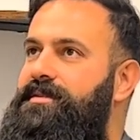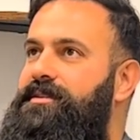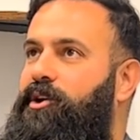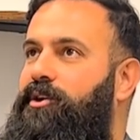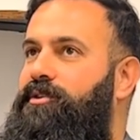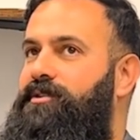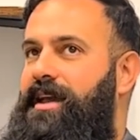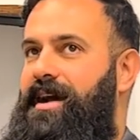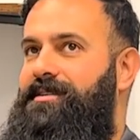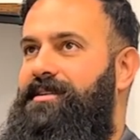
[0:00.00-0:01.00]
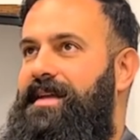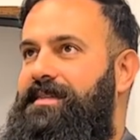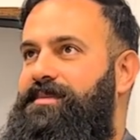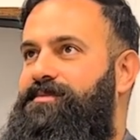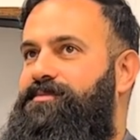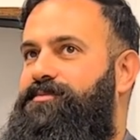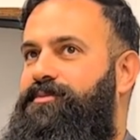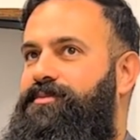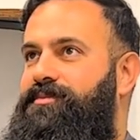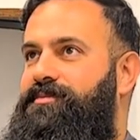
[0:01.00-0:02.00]
So yeah, so that's
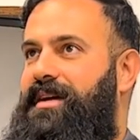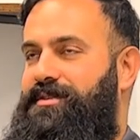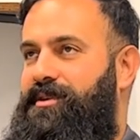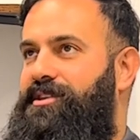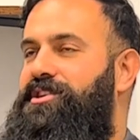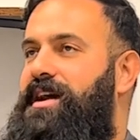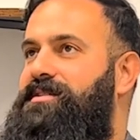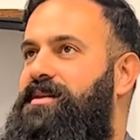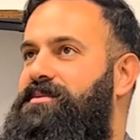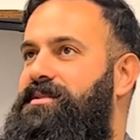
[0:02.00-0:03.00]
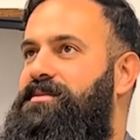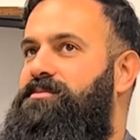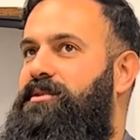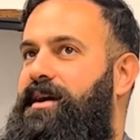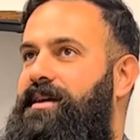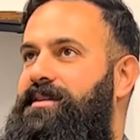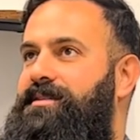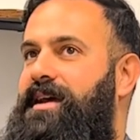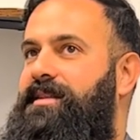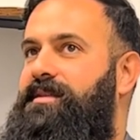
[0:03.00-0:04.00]
that's where the challenge comes into play. Is
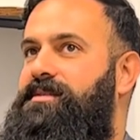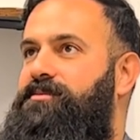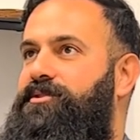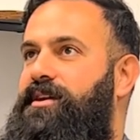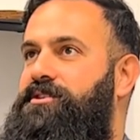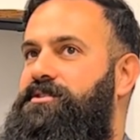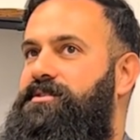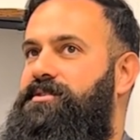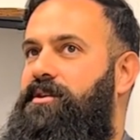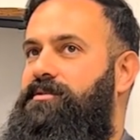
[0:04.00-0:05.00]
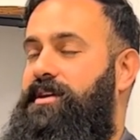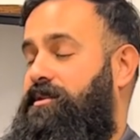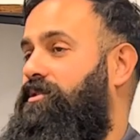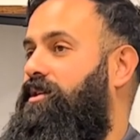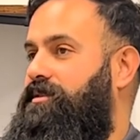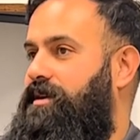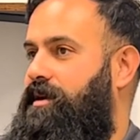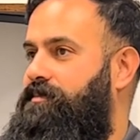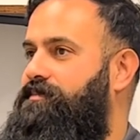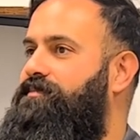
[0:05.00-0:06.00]
that simulations take a long
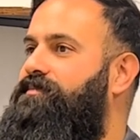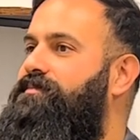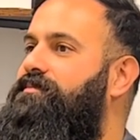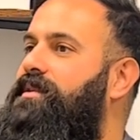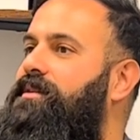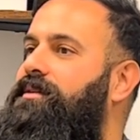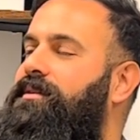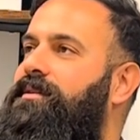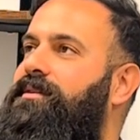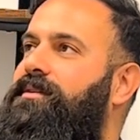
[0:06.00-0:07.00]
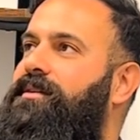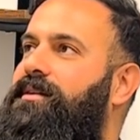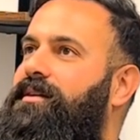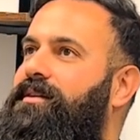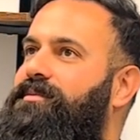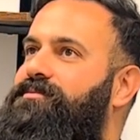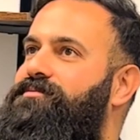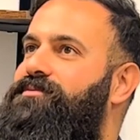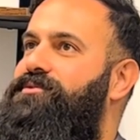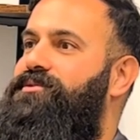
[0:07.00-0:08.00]
time? Yeah. Um,
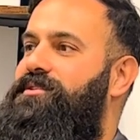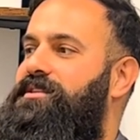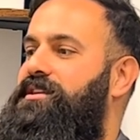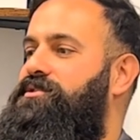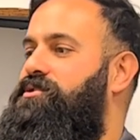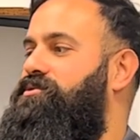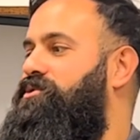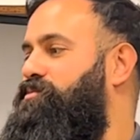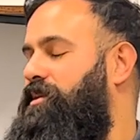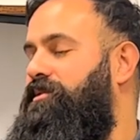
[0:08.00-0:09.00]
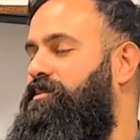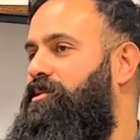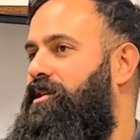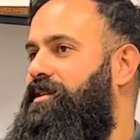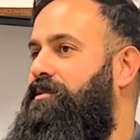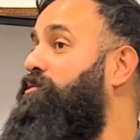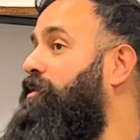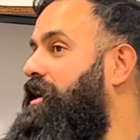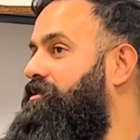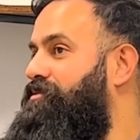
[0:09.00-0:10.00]
so it's easier to just build a part and
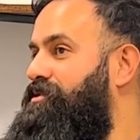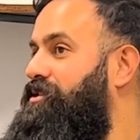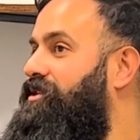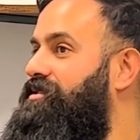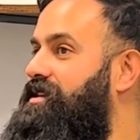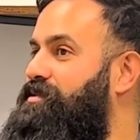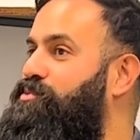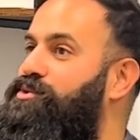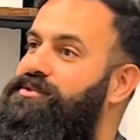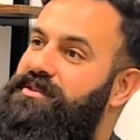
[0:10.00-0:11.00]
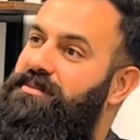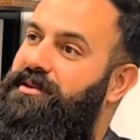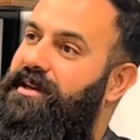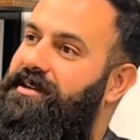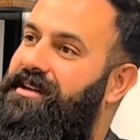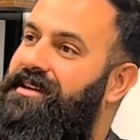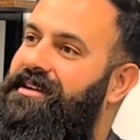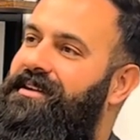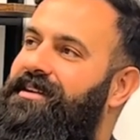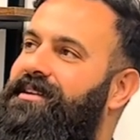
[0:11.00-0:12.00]
look at the results as opposed to simulate it.
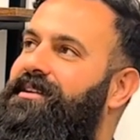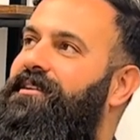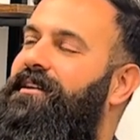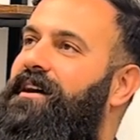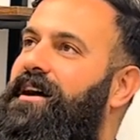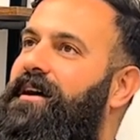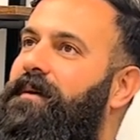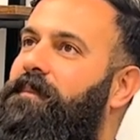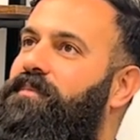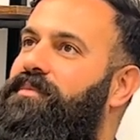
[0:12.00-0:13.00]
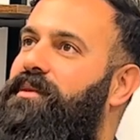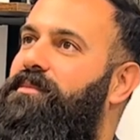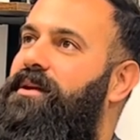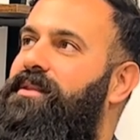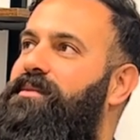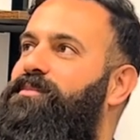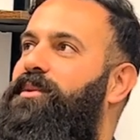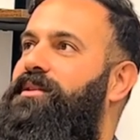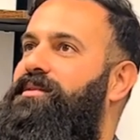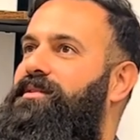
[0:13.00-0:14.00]
Yeah. Um, but
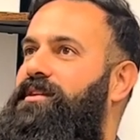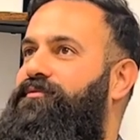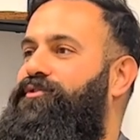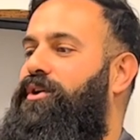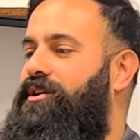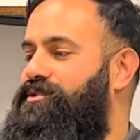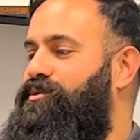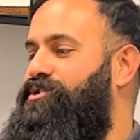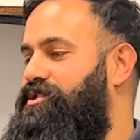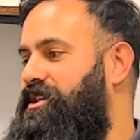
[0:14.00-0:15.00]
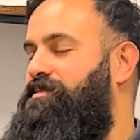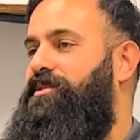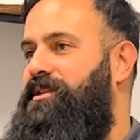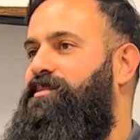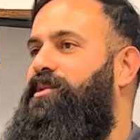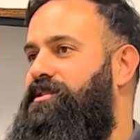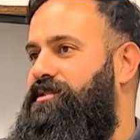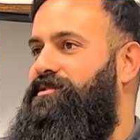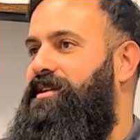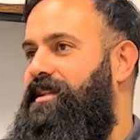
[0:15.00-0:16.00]
but if you also just keep building parts
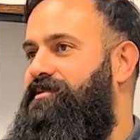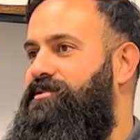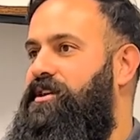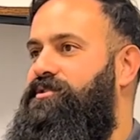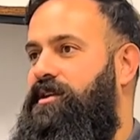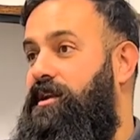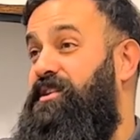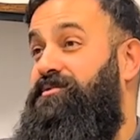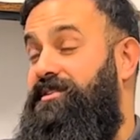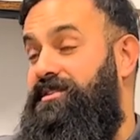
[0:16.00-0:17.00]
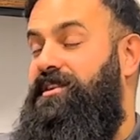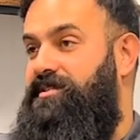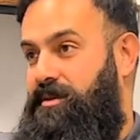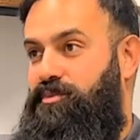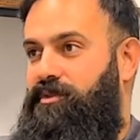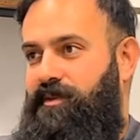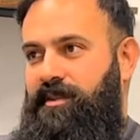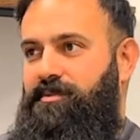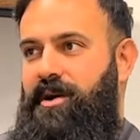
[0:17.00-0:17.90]
and you can the result, you're kind of heuristically improving the